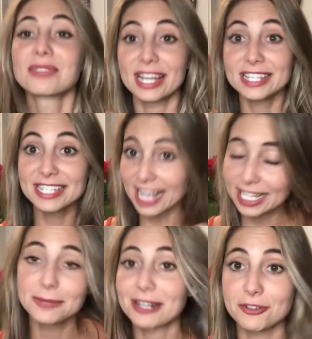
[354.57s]
It's
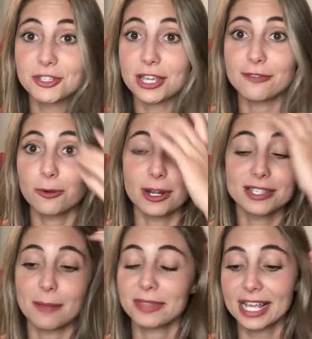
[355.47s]
exactly what I was looking for.
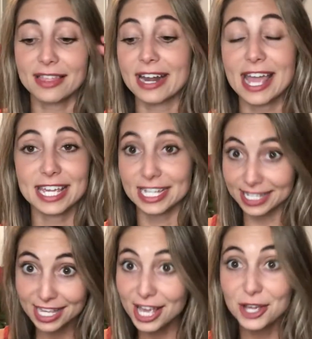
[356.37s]
Something that I can
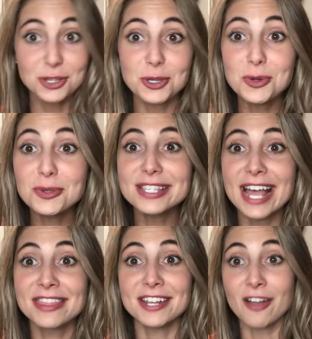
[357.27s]
use
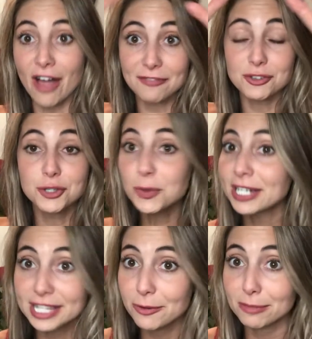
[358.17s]
and then not have to do
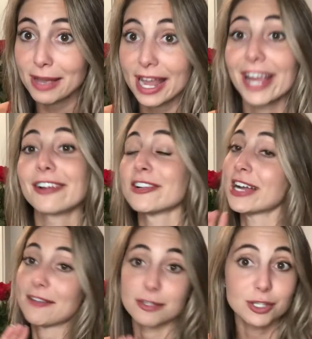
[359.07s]
anything with my hair, not
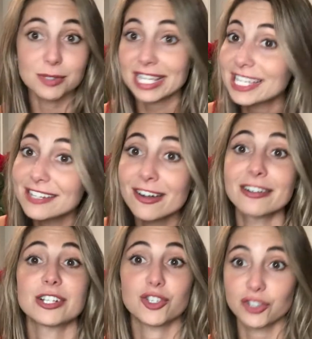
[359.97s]
have to use heat
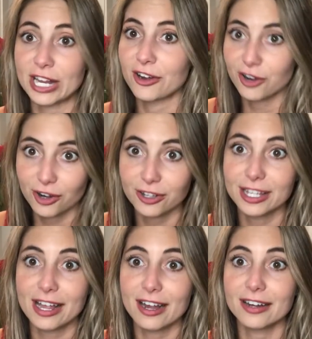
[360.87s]
on it, straightener,
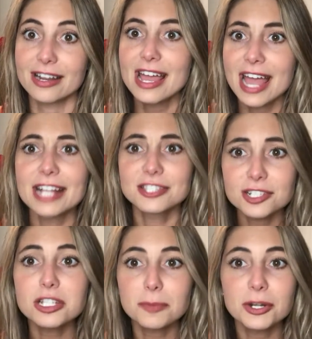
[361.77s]
curling iron, and
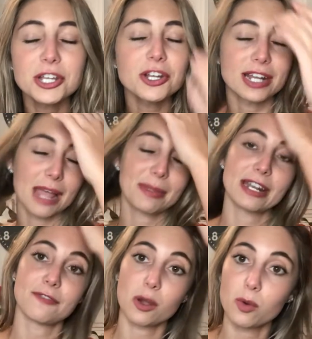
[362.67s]
still look good. I mean,
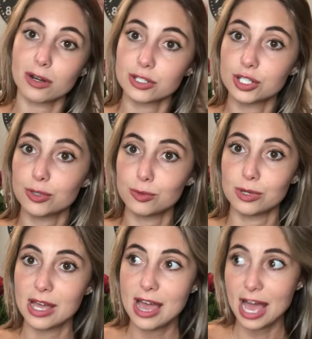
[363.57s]
if I want to
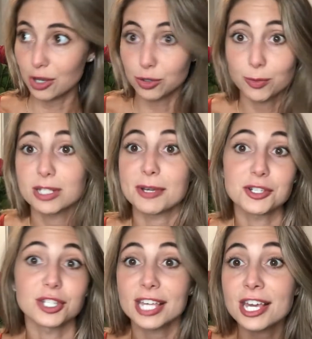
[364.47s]
go to a
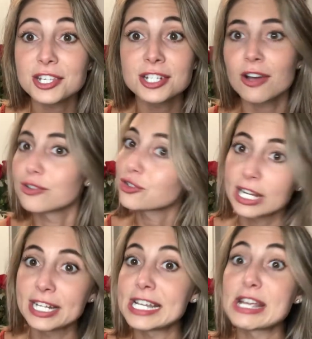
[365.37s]
special occasion, I'll
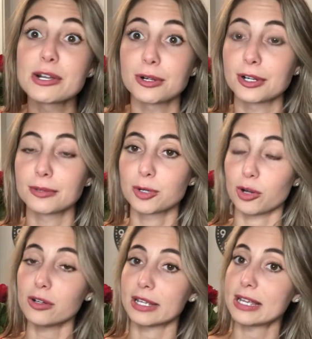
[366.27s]
straighten it or
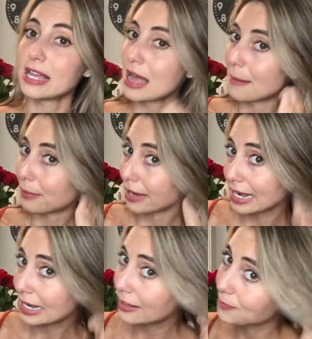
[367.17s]
curl it,
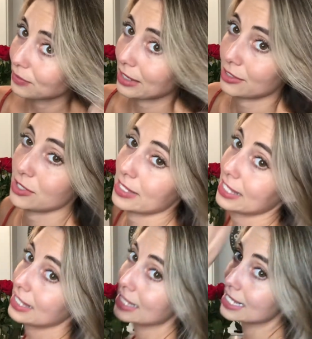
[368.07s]
but as you can
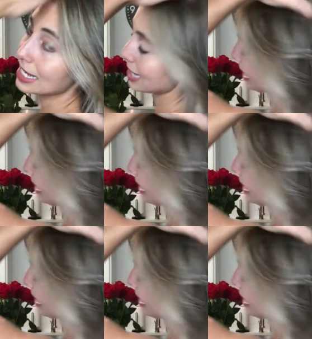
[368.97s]
see,